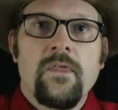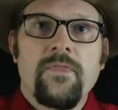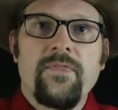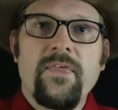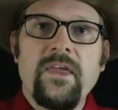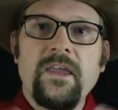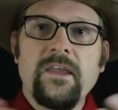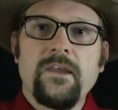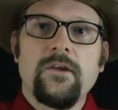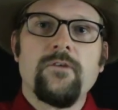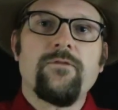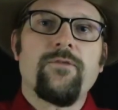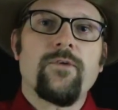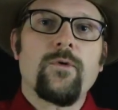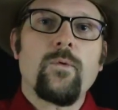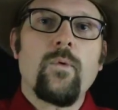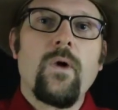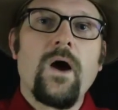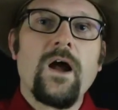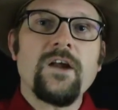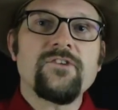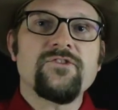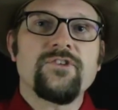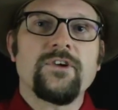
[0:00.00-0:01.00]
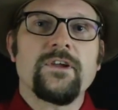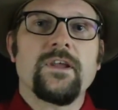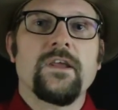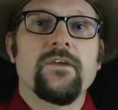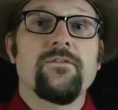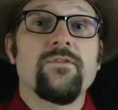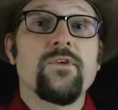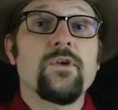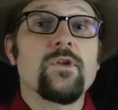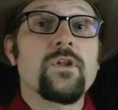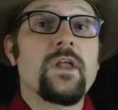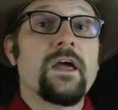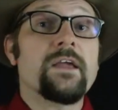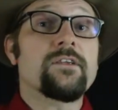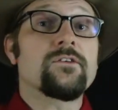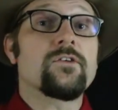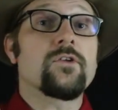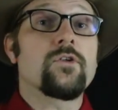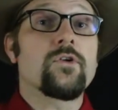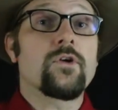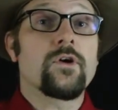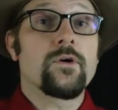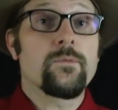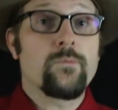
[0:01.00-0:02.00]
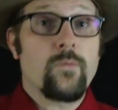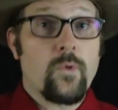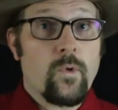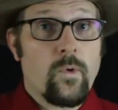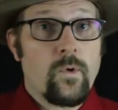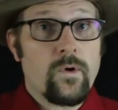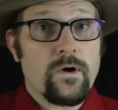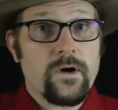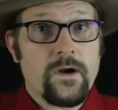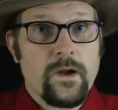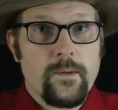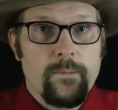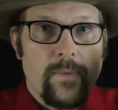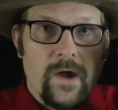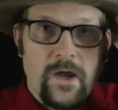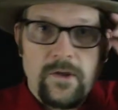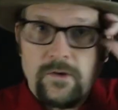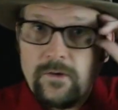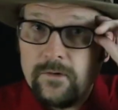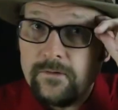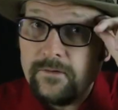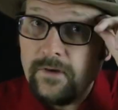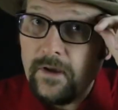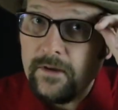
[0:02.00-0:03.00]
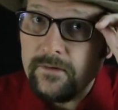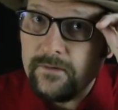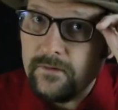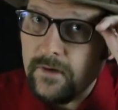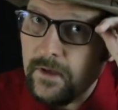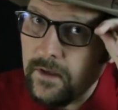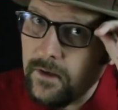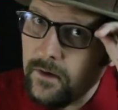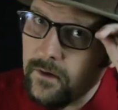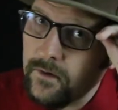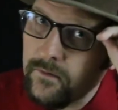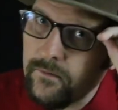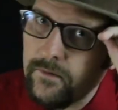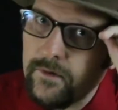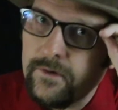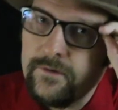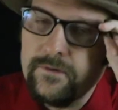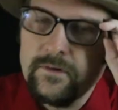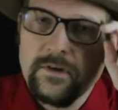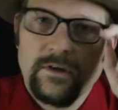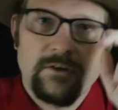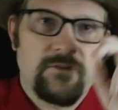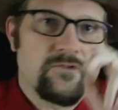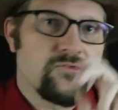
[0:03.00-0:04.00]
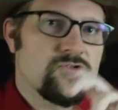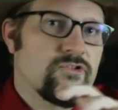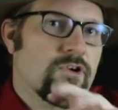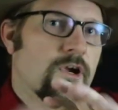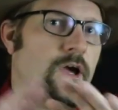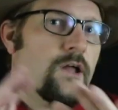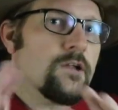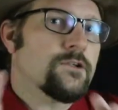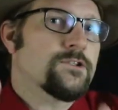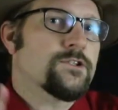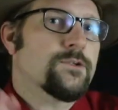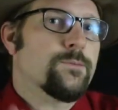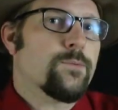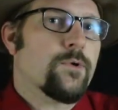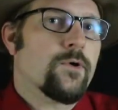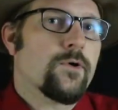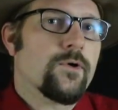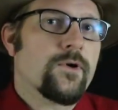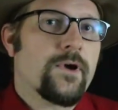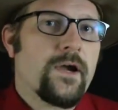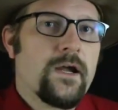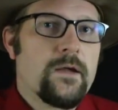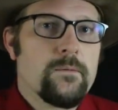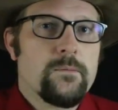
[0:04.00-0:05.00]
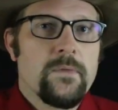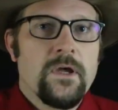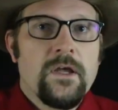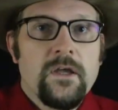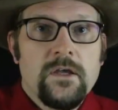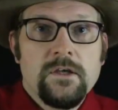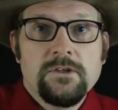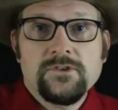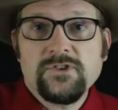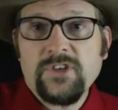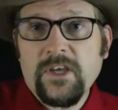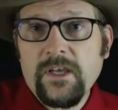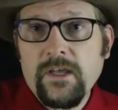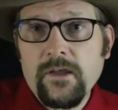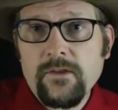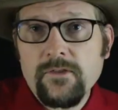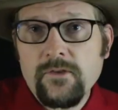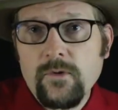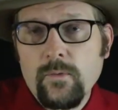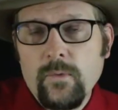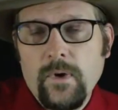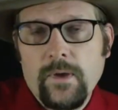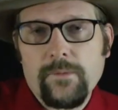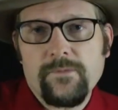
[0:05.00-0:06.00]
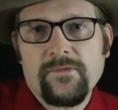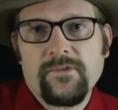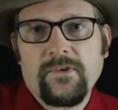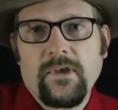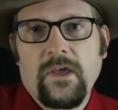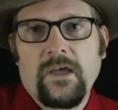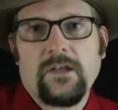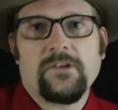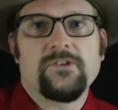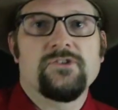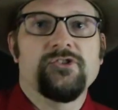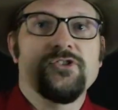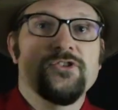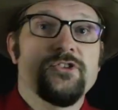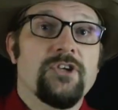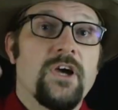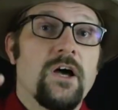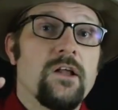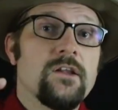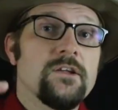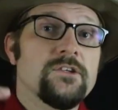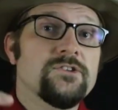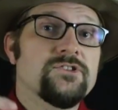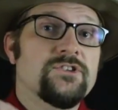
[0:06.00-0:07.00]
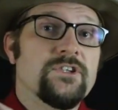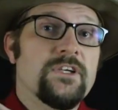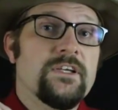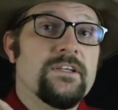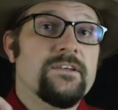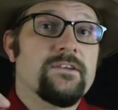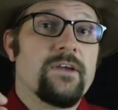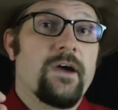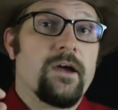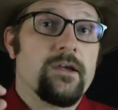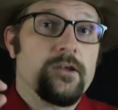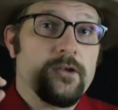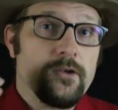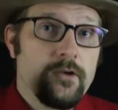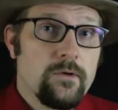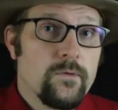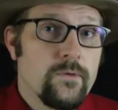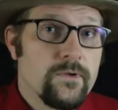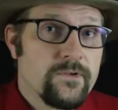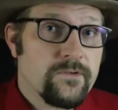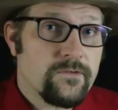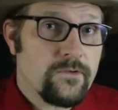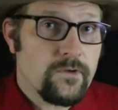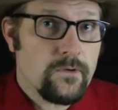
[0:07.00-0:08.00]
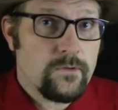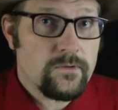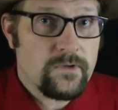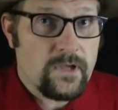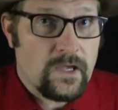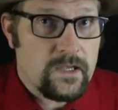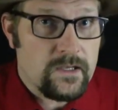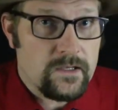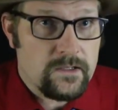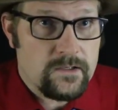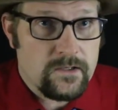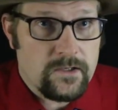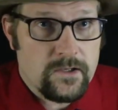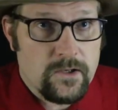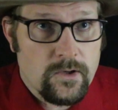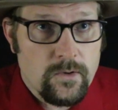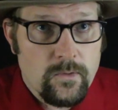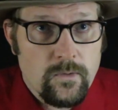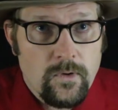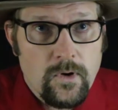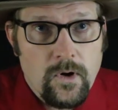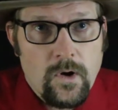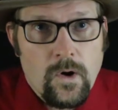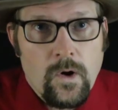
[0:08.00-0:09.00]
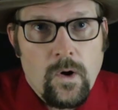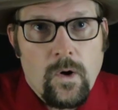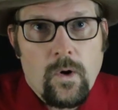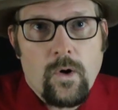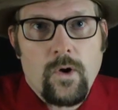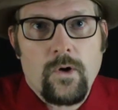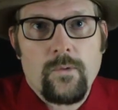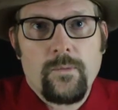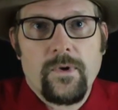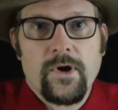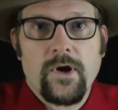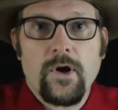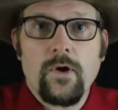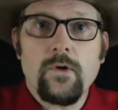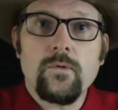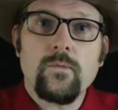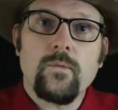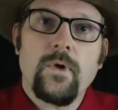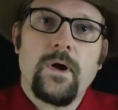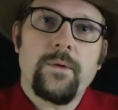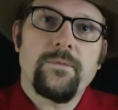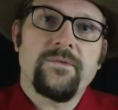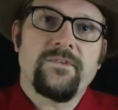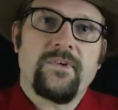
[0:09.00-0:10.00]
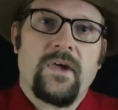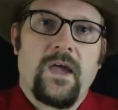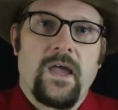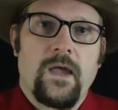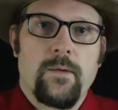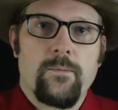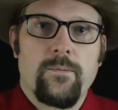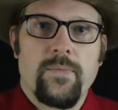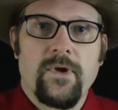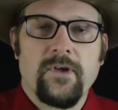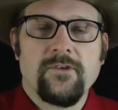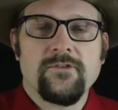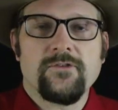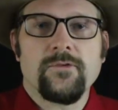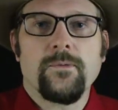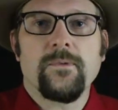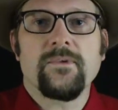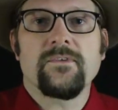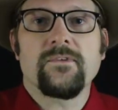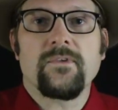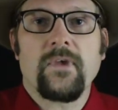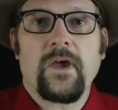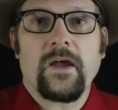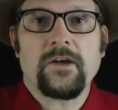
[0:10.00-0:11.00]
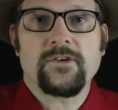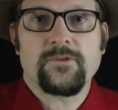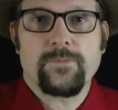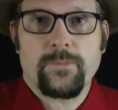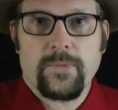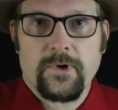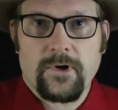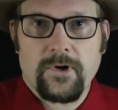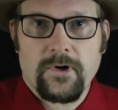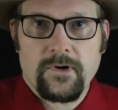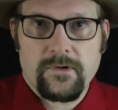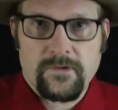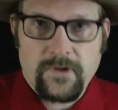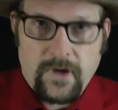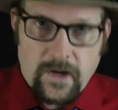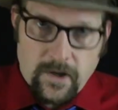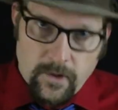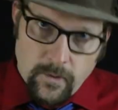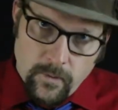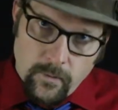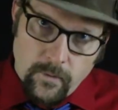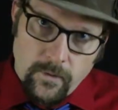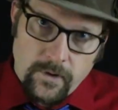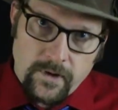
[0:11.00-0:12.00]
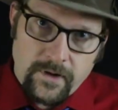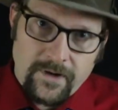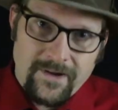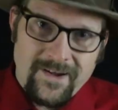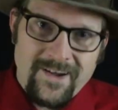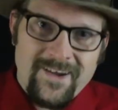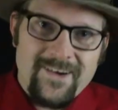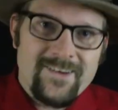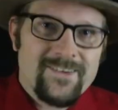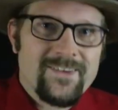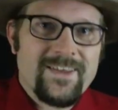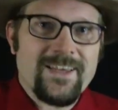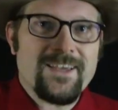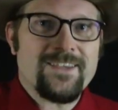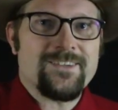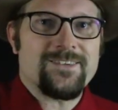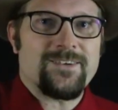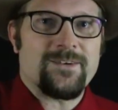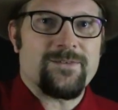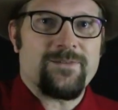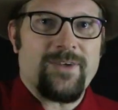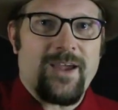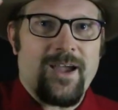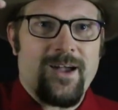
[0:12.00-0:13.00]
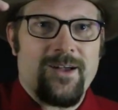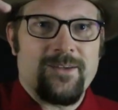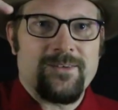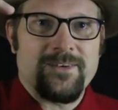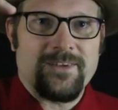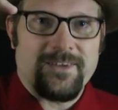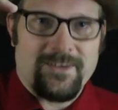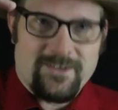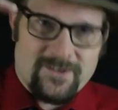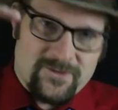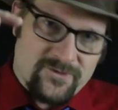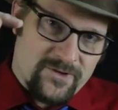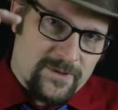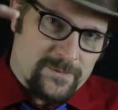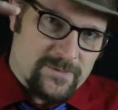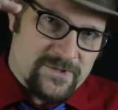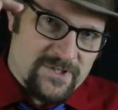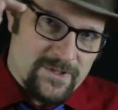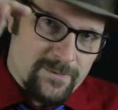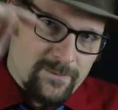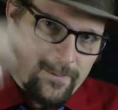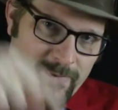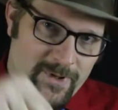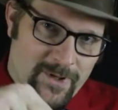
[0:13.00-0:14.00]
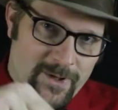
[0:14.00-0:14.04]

Thank you for watching. If you'd like to learn more about Utah State University's geology program, check out the website geology.usu.edu or my own website at benjaminslashberger.org. Links are found in the description